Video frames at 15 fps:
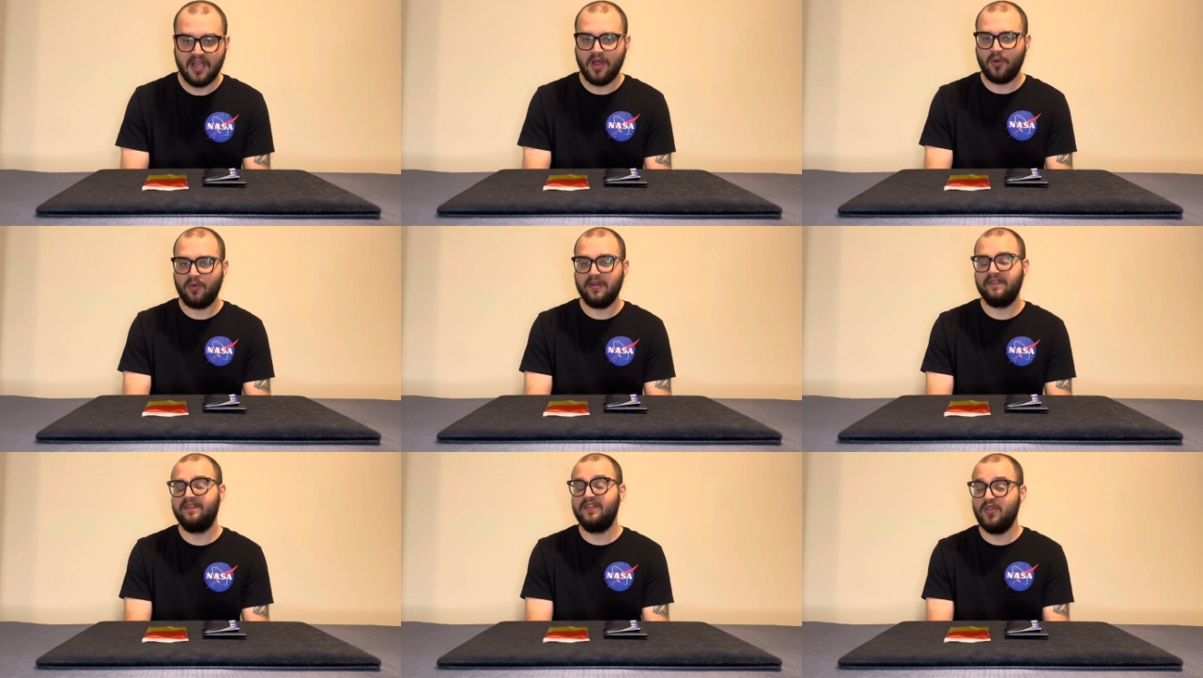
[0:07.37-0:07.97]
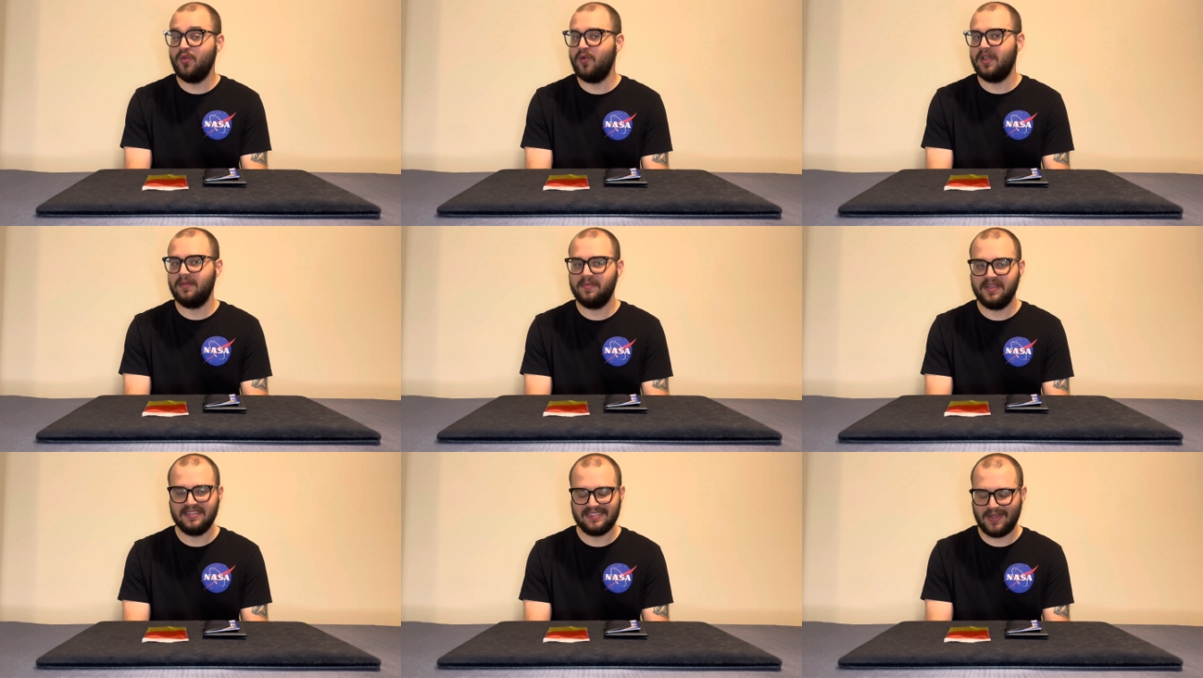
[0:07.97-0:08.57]
reviewing
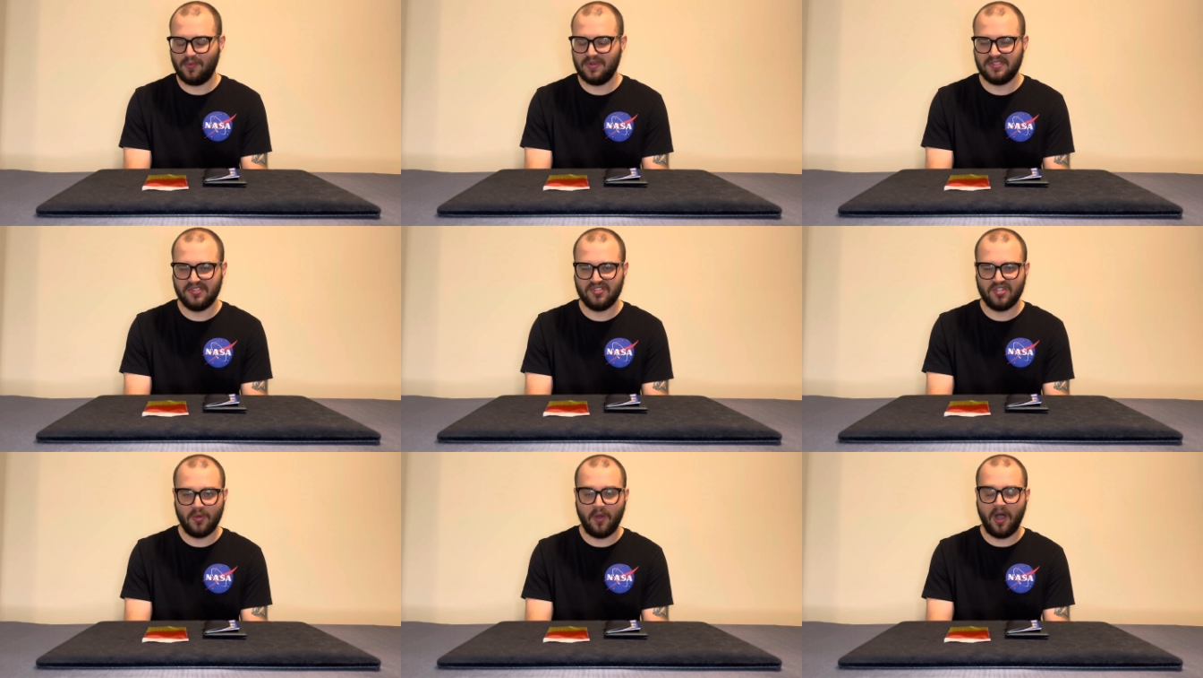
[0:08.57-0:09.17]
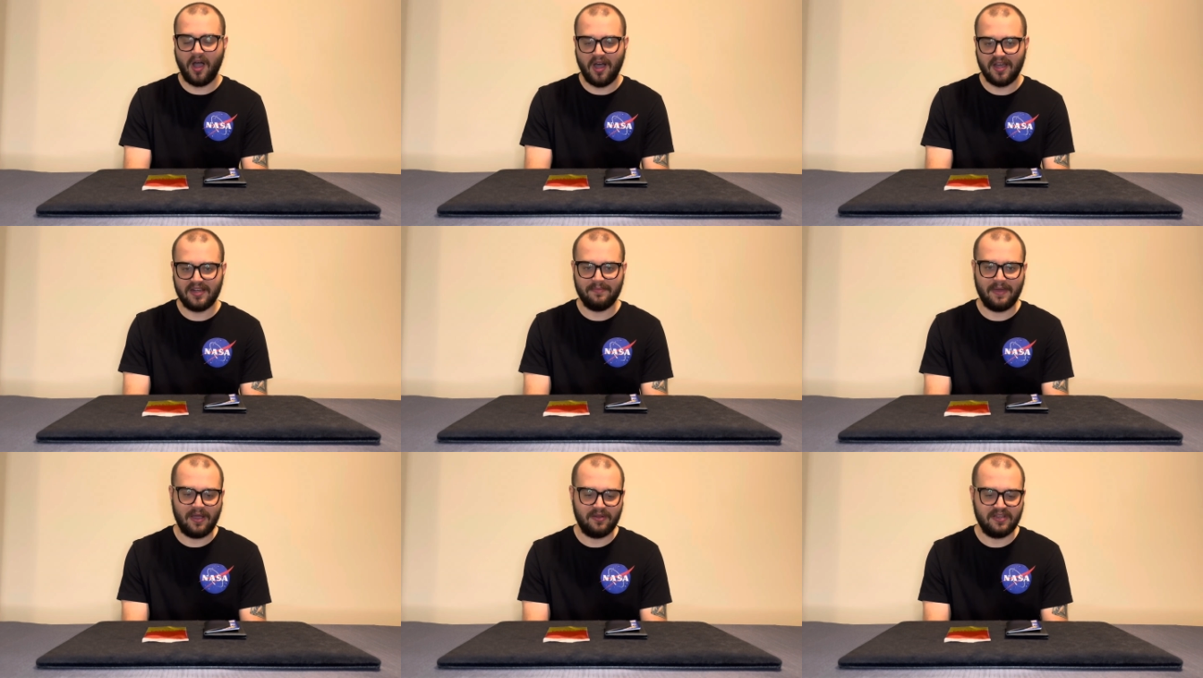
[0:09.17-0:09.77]
because I wasn't so odd
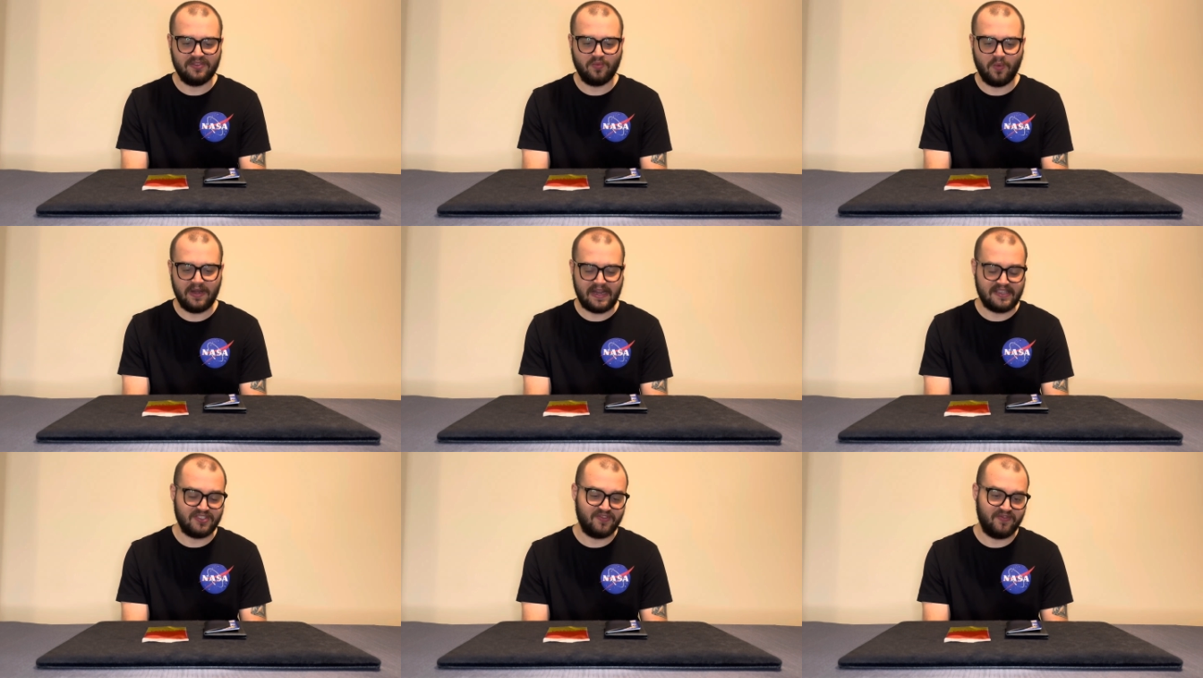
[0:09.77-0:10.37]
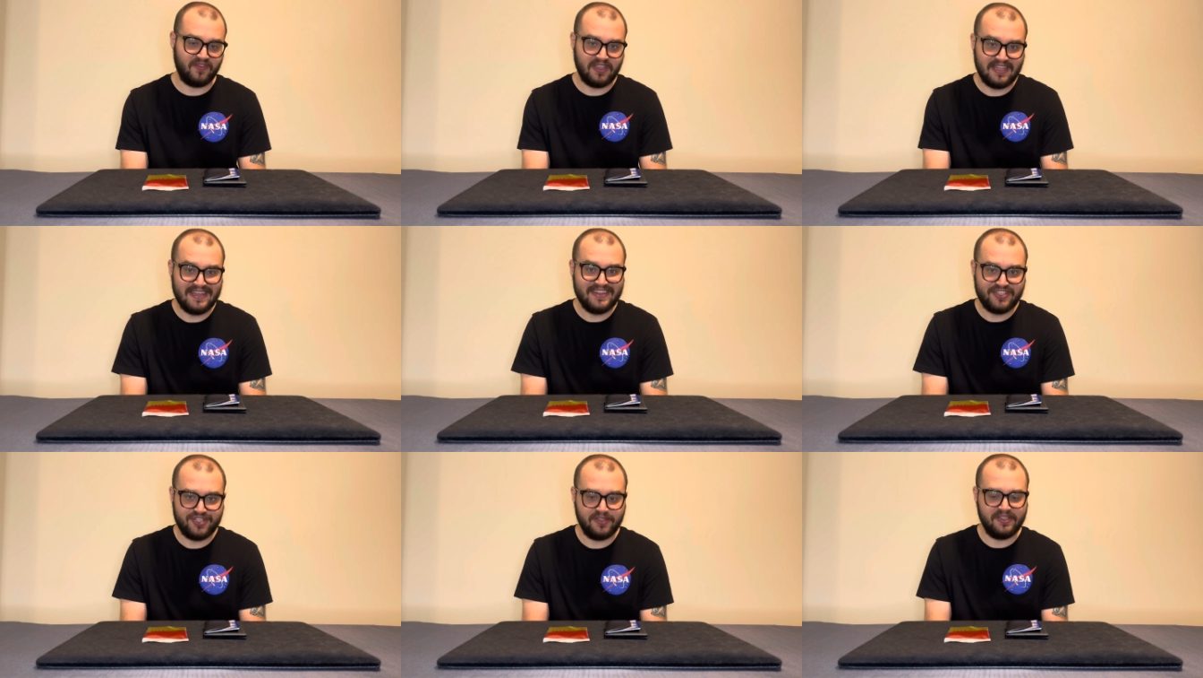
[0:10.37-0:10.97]
about it when I
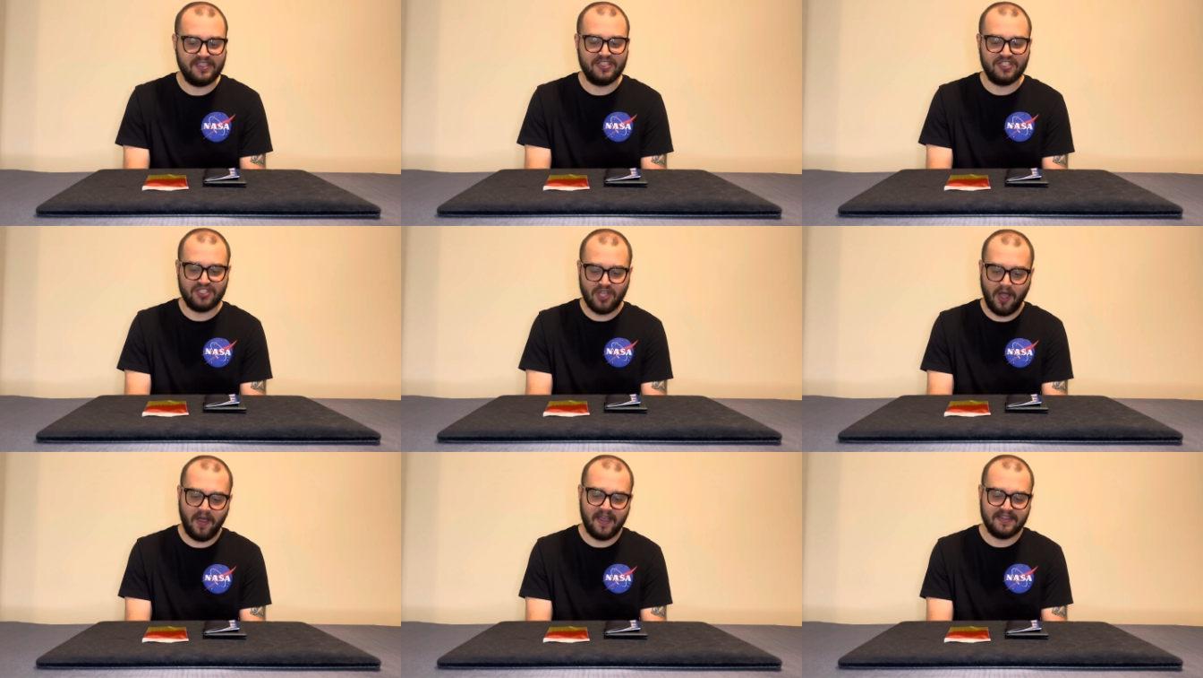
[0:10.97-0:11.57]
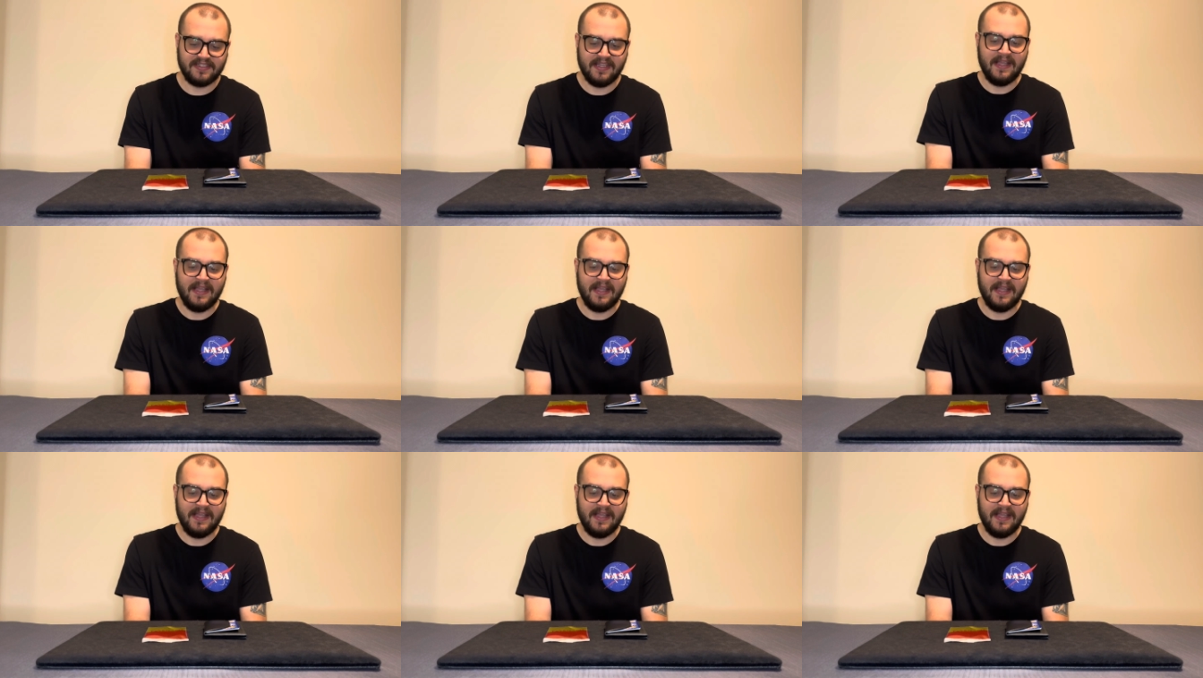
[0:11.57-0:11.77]
initially saw it